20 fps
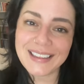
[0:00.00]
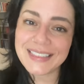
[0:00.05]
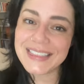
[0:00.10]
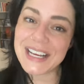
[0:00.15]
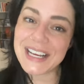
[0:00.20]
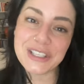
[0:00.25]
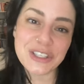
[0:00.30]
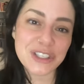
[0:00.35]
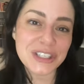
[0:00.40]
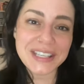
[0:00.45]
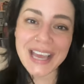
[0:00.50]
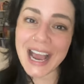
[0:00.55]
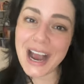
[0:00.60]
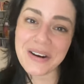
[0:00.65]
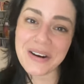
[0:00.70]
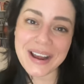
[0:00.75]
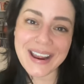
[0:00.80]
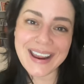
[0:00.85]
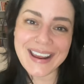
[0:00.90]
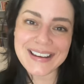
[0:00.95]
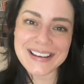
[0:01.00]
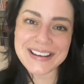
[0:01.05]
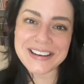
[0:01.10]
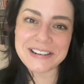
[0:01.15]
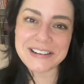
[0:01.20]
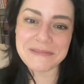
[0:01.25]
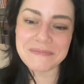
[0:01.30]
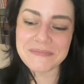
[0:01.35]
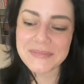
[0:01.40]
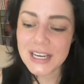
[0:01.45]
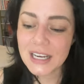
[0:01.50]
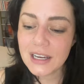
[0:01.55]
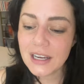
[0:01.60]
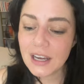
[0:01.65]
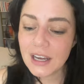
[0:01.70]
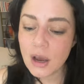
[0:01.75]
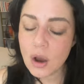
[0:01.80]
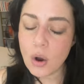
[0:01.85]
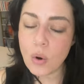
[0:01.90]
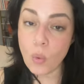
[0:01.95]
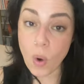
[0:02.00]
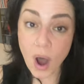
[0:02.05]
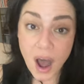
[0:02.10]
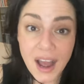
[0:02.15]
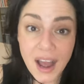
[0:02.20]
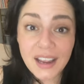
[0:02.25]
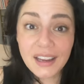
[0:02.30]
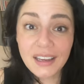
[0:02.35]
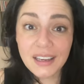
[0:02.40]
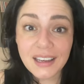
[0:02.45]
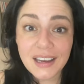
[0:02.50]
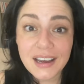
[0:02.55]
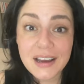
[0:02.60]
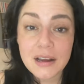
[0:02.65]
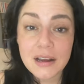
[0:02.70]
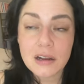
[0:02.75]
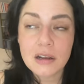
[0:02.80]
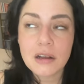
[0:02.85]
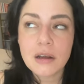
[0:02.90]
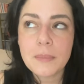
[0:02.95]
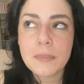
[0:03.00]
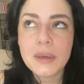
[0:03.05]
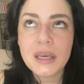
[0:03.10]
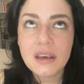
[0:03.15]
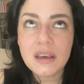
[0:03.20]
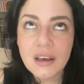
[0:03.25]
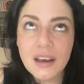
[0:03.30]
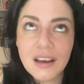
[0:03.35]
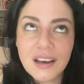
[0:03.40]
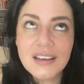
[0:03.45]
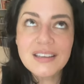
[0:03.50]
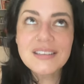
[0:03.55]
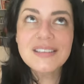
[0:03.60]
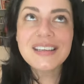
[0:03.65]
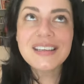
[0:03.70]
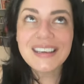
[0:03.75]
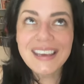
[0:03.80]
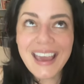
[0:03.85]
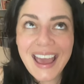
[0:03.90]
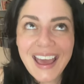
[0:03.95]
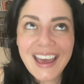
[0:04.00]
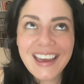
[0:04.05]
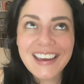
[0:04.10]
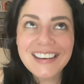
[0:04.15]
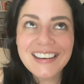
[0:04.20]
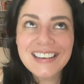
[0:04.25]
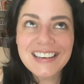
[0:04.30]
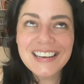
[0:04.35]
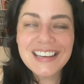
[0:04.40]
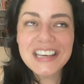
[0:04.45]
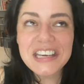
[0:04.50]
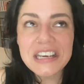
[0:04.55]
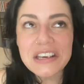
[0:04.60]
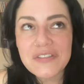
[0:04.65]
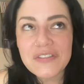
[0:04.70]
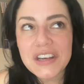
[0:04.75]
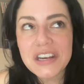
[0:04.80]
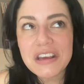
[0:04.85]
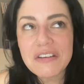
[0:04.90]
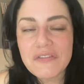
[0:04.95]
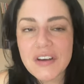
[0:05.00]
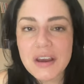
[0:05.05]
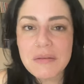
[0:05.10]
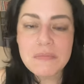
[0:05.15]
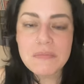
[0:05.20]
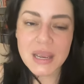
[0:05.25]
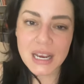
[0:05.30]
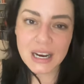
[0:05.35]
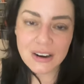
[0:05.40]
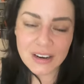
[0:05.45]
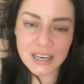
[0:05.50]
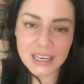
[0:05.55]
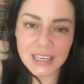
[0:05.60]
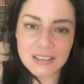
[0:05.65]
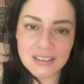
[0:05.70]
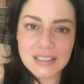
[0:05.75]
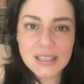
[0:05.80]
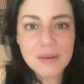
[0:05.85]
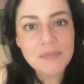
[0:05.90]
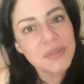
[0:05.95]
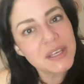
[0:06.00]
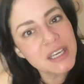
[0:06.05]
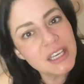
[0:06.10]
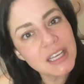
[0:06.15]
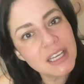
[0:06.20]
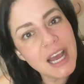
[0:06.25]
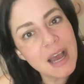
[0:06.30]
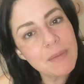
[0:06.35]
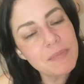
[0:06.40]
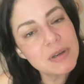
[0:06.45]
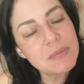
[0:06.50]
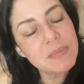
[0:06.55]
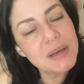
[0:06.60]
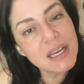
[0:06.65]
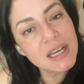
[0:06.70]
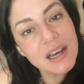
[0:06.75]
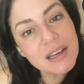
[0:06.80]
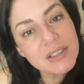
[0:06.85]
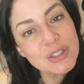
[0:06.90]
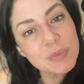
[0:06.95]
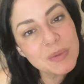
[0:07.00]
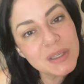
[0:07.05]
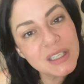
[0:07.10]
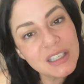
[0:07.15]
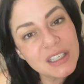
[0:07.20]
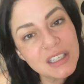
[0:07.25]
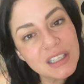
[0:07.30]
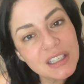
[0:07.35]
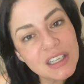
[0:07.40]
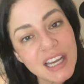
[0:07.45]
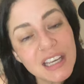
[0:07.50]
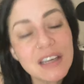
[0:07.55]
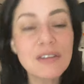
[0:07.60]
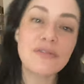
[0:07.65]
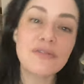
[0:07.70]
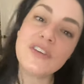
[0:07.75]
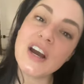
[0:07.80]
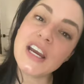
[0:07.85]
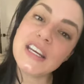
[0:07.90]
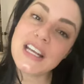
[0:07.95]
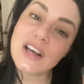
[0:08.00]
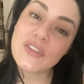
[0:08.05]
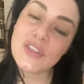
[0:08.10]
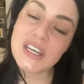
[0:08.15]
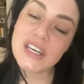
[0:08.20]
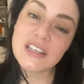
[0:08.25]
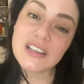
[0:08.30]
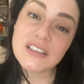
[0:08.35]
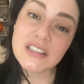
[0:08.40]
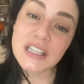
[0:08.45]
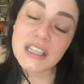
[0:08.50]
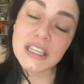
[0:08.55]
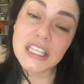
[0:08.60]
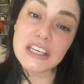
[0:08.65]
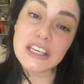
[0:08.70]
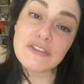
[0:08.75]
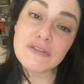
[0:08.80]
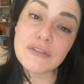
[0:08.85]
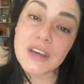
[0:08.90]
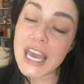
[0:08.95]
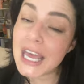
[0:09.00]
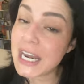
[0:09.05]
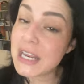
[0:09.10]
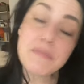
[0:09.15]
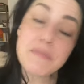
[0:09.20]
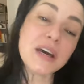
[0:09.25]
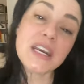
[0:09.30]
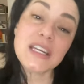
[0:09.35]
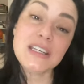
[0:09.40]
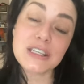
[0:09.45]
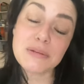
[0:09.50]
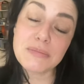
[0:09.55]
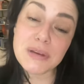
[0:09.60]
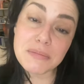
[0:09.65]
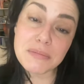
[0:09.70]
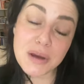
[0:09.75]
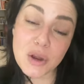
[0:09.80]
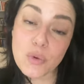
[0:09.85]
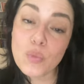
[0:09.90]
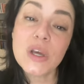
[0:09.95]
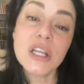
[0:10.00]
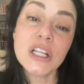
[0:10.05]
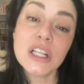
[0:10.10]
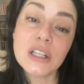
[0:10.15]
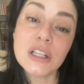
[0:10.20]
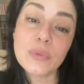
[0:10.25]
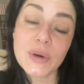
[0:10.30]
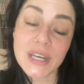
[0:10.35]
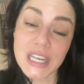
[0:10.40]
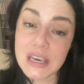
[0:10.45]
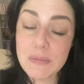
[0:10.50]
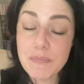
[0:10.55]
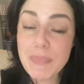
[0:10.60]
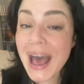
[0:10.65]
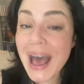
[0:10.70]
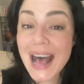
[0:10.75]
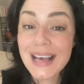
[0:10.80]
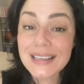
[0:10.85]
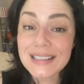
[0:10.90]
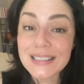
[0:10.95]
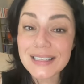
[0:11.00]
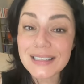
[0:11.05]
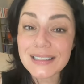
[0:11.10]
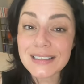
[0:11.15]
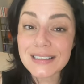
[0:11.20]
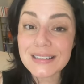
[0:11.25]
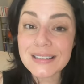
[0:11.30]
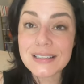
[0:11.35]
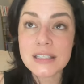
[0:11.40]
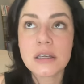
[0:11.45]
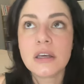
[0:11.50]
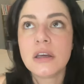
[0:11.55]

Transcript: That's just how I am. Why? Because again, even if I'm married, something could happen to my husband. I could find out that he doesn't leave any money to me in my will when he passes,